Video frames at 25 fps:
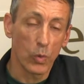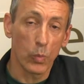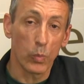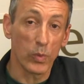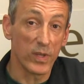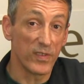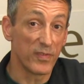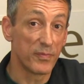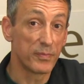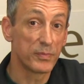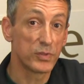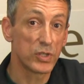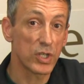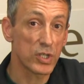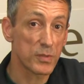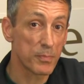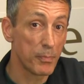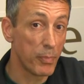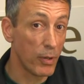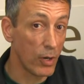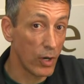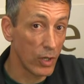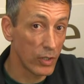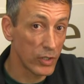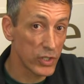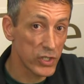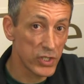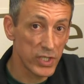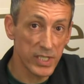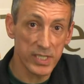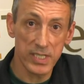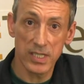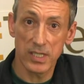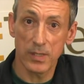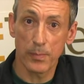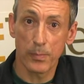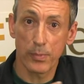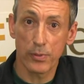We've just polished
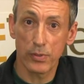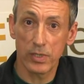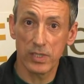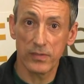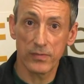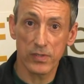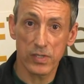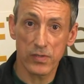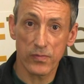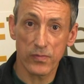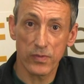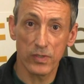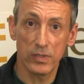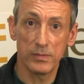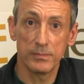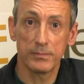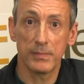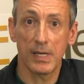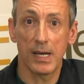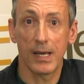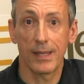it in the previous film.